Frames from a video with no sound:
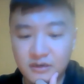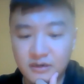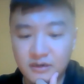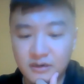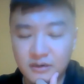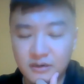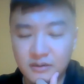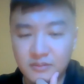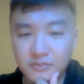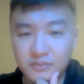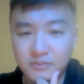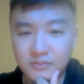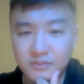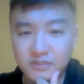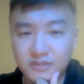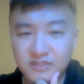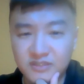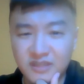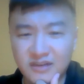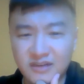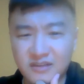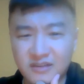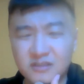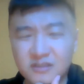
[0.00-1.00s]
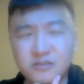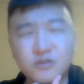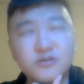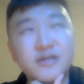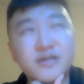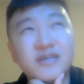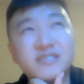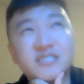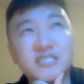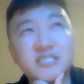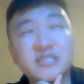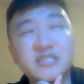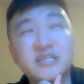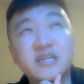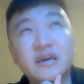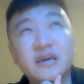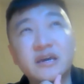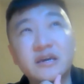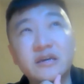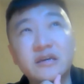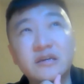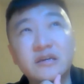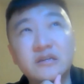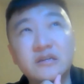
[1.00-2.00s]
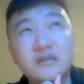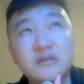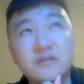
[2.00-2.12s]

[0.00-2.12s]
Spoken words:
Does that include SG&A?